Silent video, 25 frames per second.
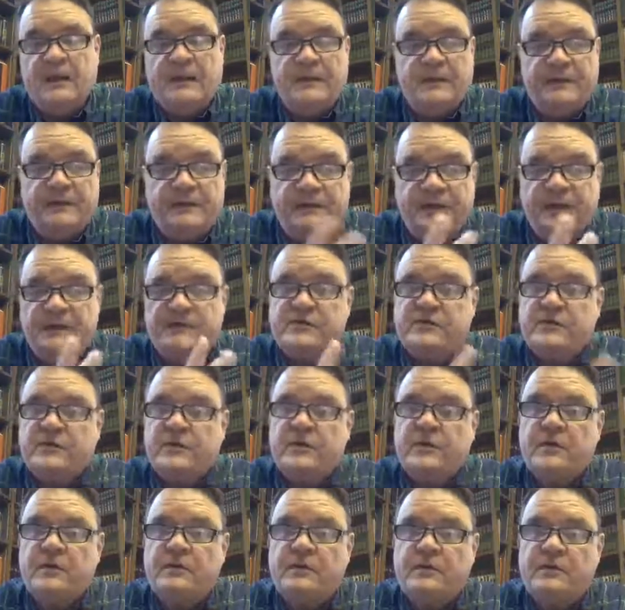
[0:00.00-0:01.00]
These
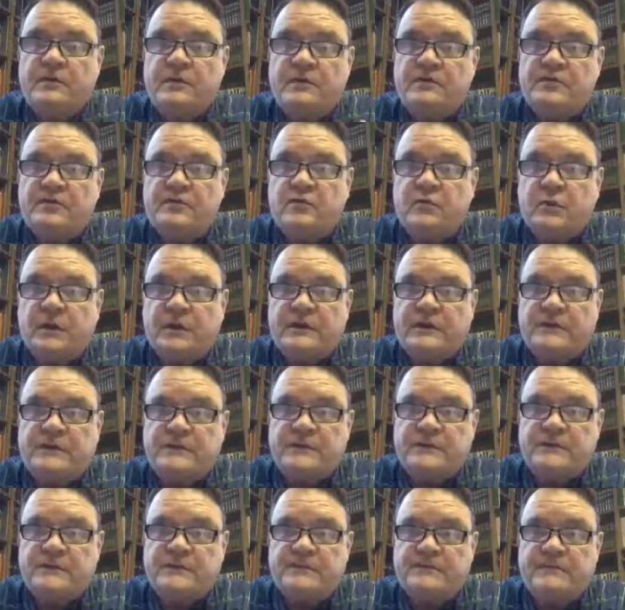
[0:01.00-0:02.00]
are the two
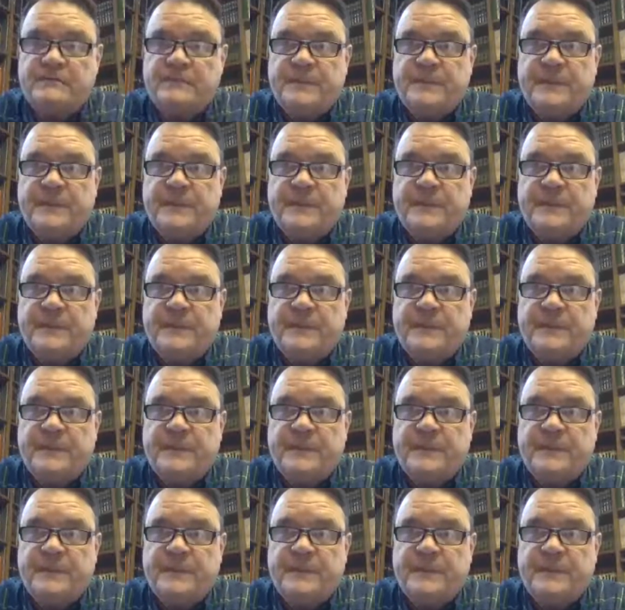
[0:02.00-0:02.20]
witnesses.